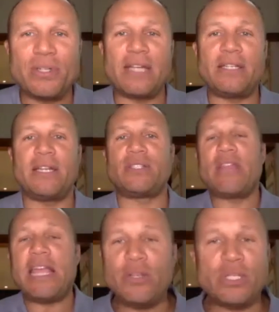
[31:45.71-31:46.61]
So thank you
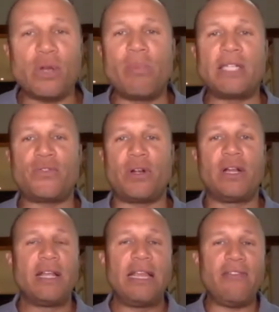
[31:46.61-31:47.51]
so much for
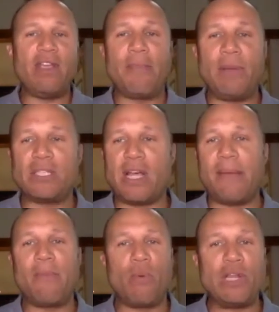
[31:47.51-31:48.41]
giving up your time.
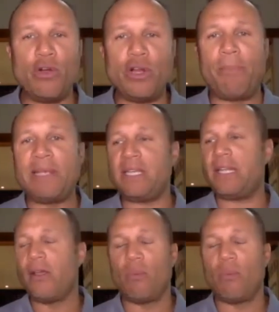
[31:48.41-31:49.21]
We know you're busy.